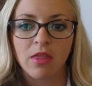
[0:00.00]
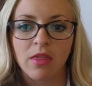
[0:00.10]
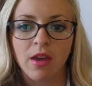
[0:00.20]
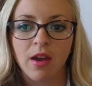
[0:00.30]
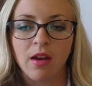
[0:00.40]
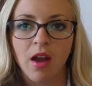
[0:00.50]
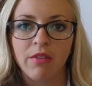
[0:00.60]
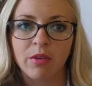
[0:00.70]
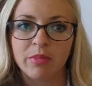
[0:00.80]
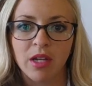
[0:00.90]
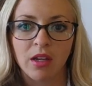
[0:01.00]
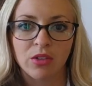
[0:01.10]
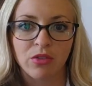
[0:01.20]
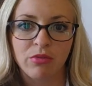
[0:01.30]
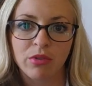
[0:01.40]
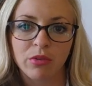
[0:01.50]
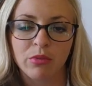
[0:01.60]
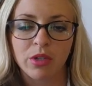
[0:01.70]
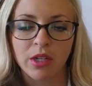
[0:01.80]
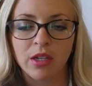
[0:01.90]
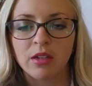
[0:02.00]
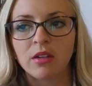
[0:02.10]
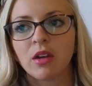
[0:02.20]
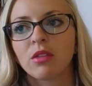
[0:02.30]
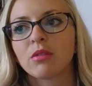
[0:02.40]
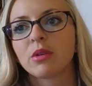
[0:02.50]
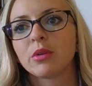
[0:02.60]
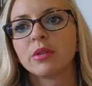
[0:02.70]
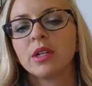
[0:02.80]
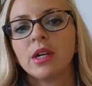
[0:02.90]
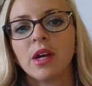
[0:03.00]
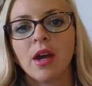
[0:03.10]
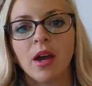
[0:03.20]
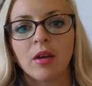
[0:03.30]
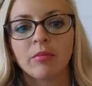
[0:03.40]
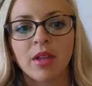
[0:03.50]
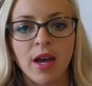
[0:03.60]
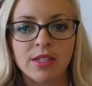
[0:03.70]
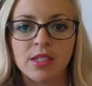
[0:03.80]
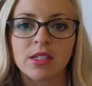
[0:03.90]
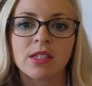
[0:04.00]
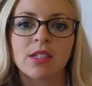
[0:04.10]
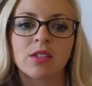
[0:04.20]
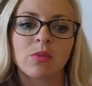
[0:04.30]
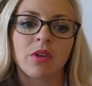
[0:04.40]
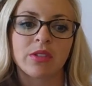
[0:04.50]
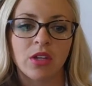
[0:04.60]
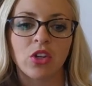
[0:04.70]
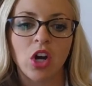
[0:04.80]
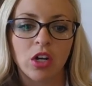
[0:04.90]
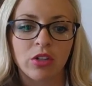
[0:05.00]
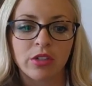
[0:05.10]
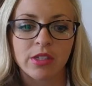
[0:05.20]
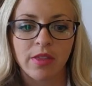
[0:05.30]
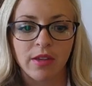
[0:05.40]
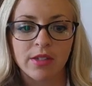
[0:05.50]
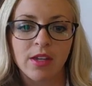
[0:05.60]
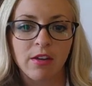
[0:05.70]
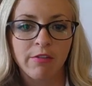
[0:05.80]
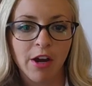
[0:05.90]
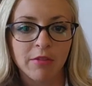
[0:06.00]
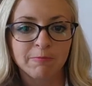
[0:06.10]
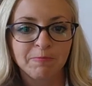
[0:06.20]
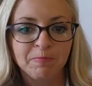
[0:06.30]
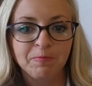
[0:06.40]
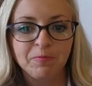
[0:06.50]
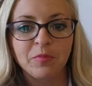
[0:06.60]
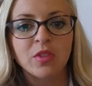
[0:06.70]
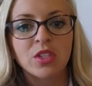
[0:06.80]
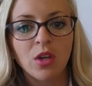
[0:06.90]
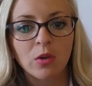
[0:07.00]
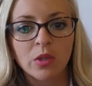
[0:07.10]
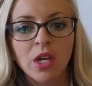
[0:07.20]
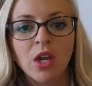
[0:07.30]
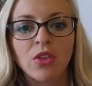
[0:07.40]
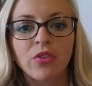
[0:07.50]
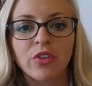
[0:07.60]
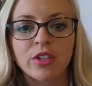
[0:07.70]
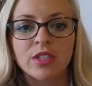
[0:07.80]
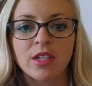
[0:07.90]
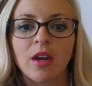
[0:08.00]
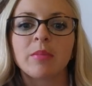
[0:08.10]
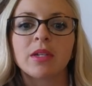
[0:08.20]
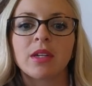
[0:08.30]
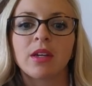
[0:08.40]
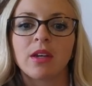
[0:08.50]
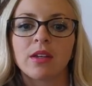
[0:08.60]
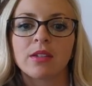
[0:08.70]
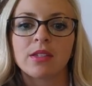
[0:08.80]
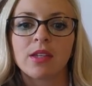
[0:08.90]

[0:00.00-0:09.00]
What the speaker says: that I've obtained through working and through classes, as well as other articles and things I have read. So the first step is